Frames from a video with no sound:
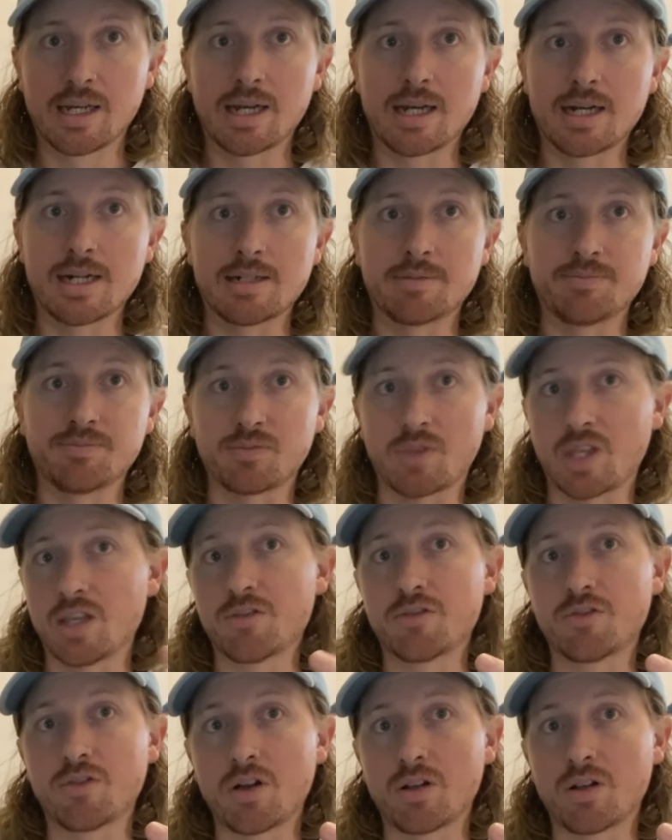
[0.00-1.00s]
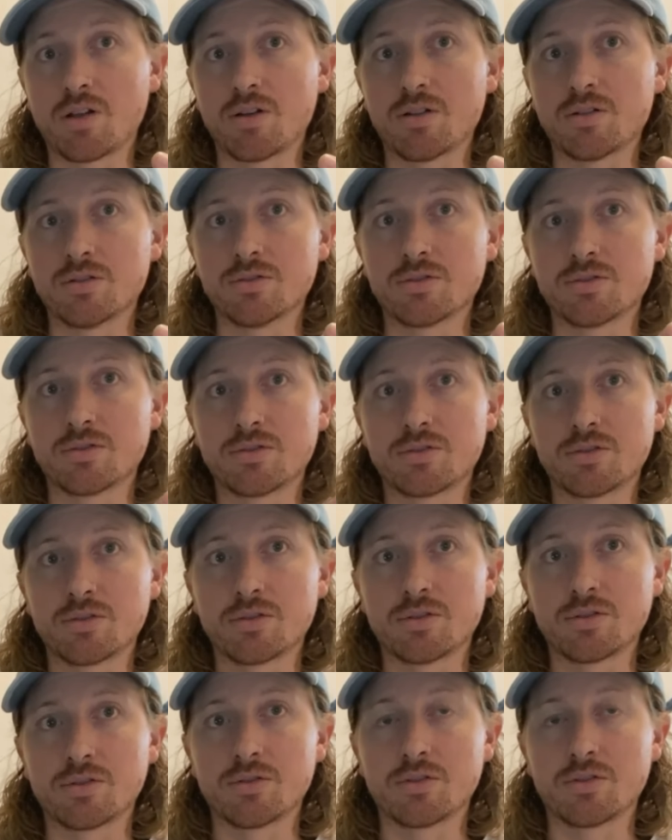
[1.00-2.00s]
It follows
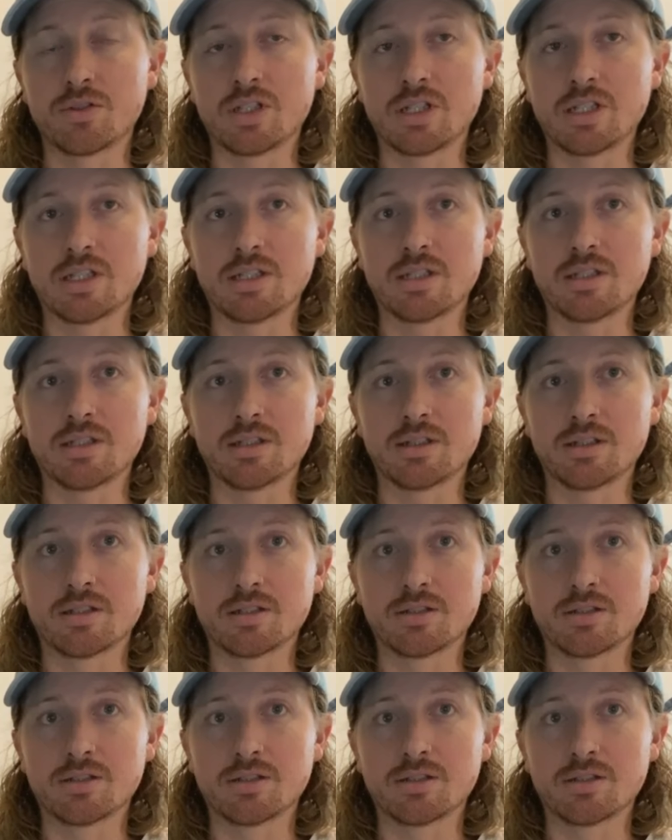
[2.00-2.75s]
the